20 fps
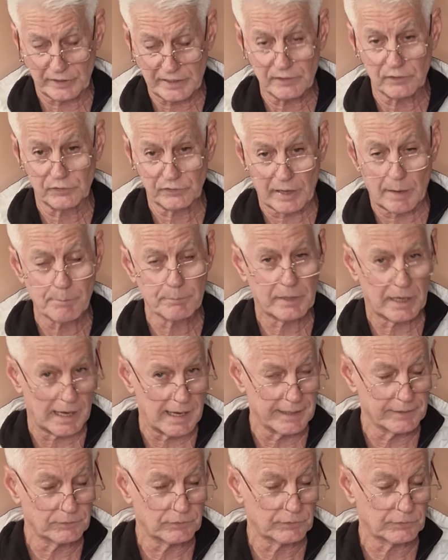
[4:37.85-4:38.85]
In some
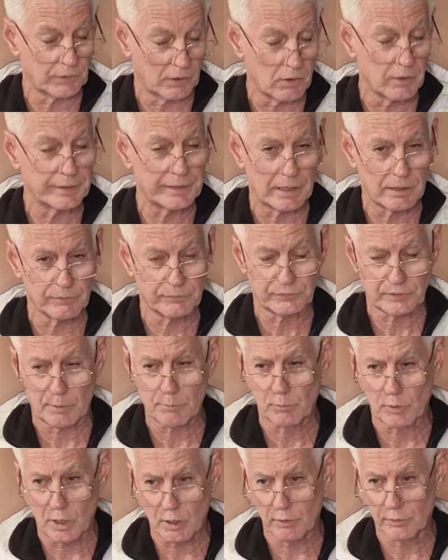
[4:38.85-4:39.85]
cases, I know
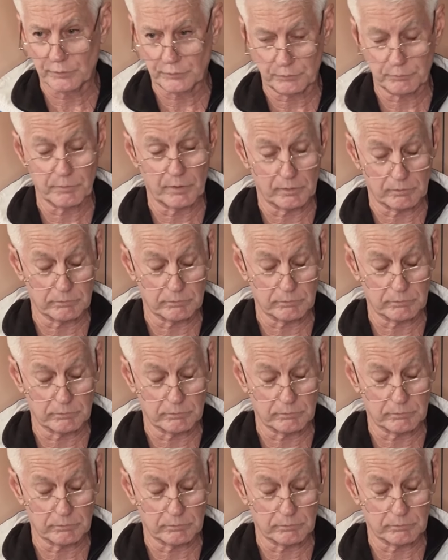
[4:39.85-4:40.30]
some rowers,